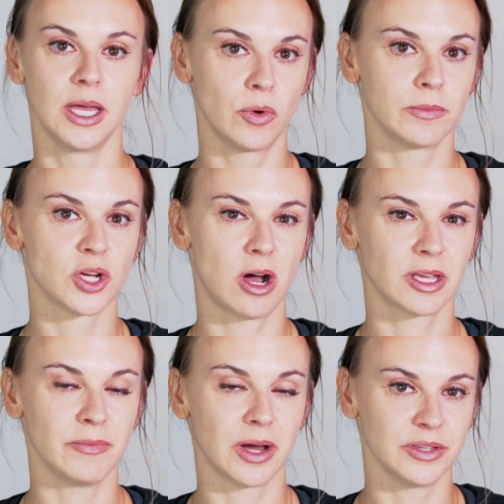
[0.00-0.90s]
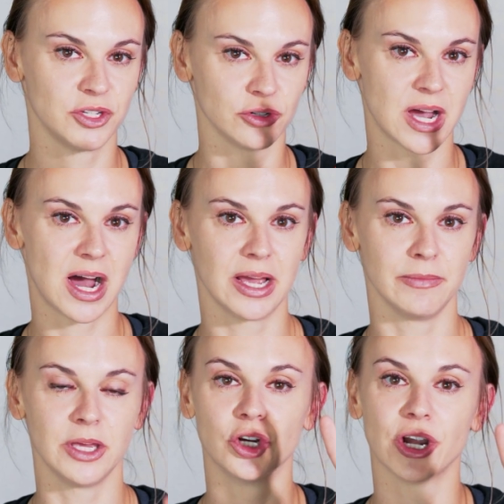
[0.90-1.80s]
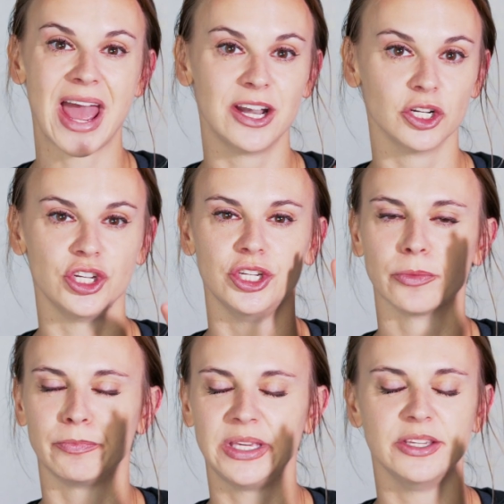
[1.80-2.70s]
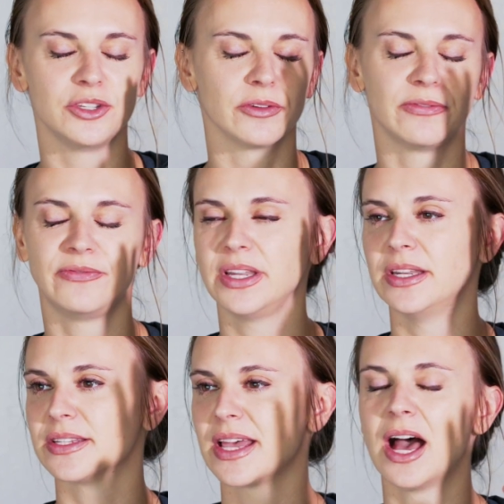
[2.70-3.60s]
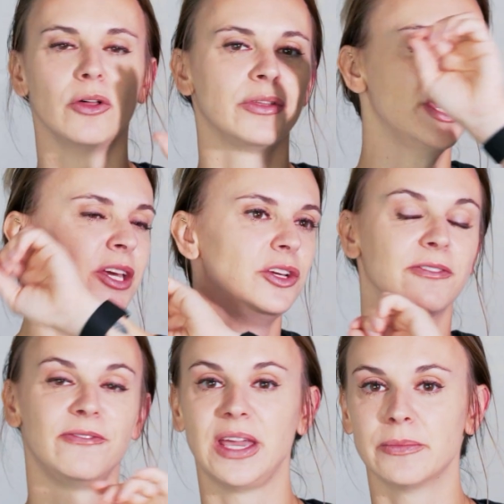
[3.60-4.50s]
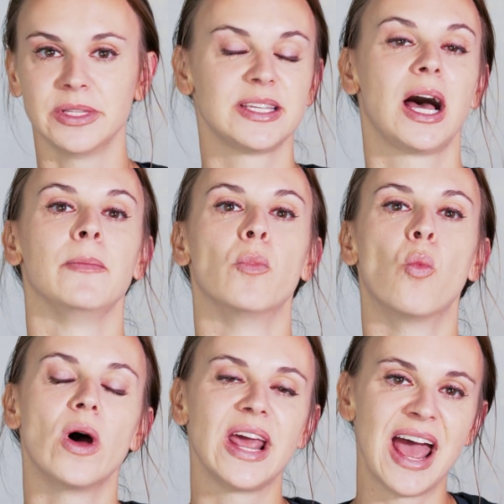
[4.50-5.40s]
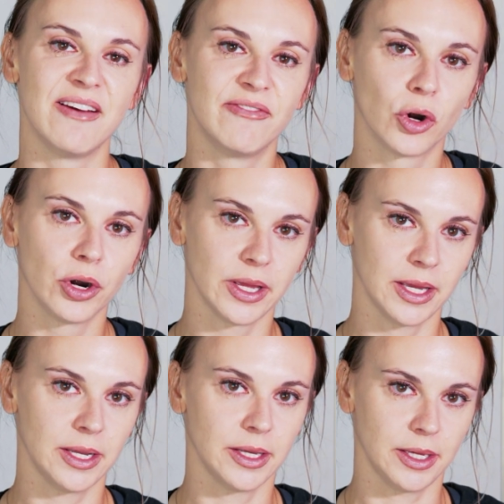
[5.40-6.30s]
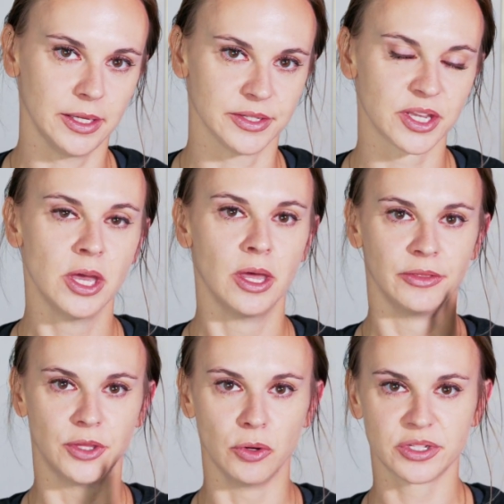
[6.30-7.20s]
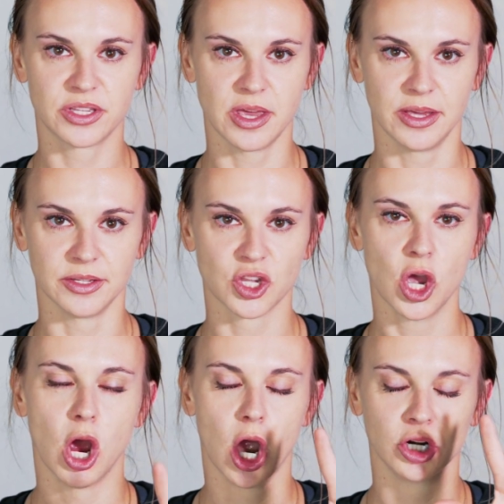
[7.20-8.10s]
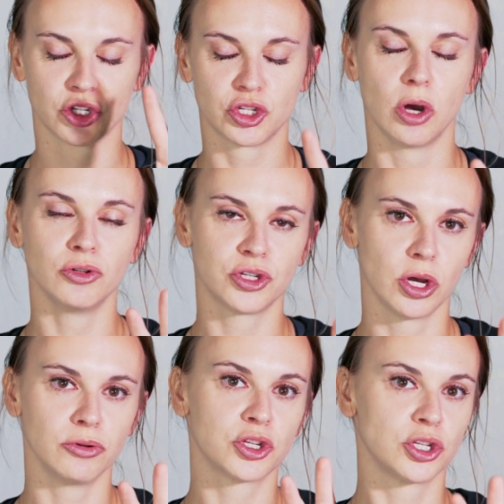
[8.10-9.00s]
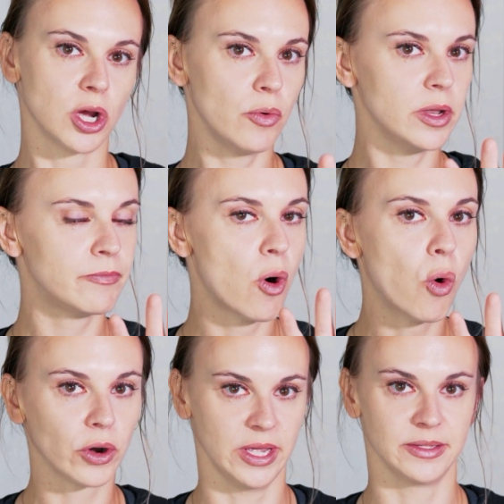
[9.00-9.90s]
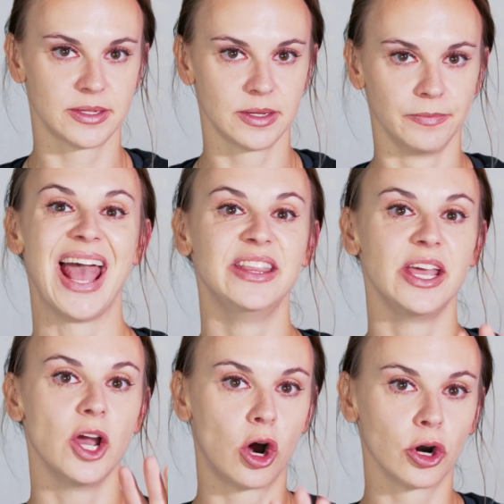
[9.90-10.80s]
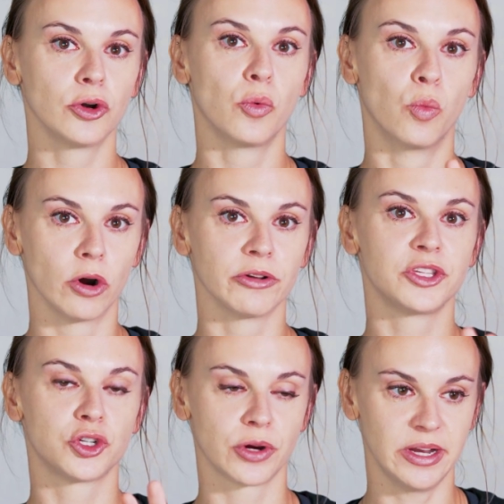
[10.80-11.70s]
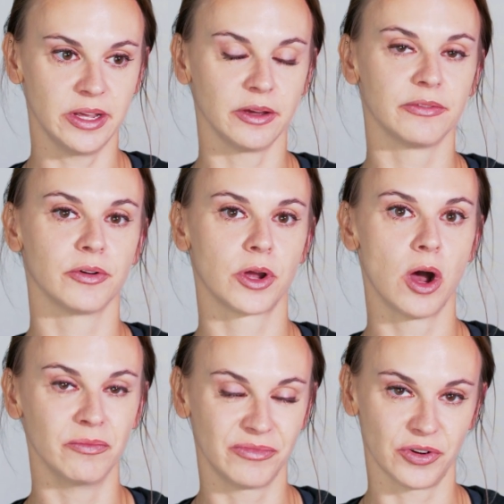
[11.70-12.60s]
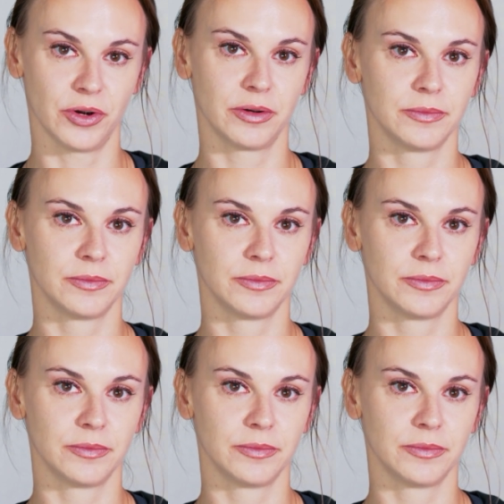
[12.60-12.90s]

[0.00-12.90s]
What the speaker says: And what I'm talking about is your time, your energy, your peace, your fitness, health, your family time, whatever it is. Those things are so important, and they aren't worth trading for comfort.